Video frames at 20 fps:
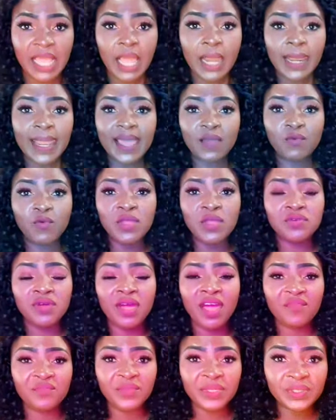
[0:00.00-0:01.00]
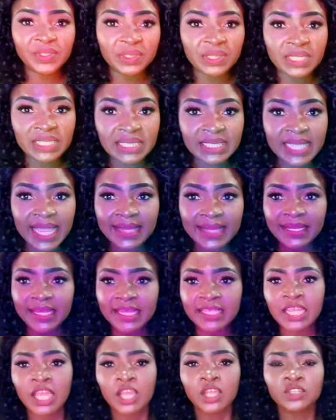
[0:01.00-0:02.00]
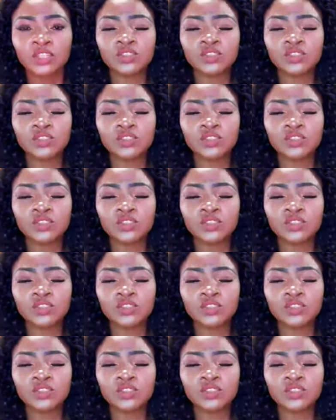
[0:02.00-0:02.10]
Like, when you have misunderstanding,